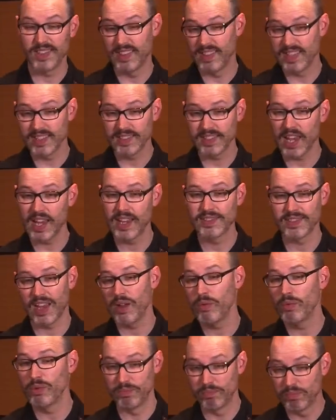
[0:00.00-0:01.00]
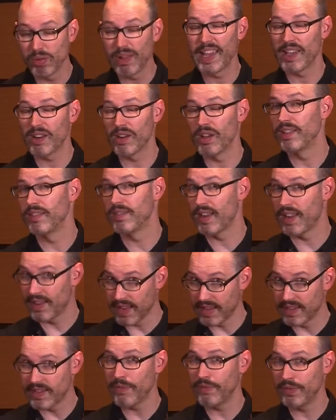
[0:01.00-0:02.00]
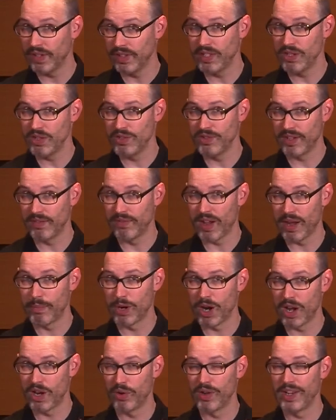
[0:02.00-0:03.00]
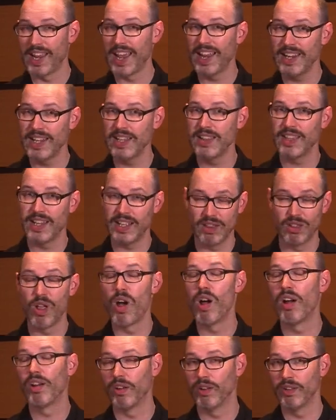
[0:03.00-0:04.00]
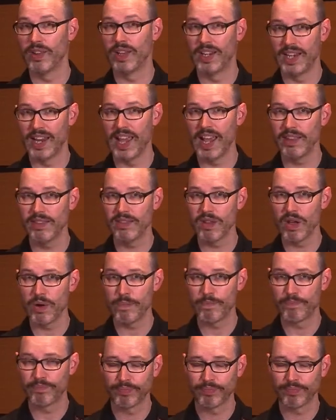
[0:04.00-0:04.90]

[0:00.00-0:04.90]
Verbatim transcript: In this case, I would plan on definitely using vibrato on anything longer than an eighth note.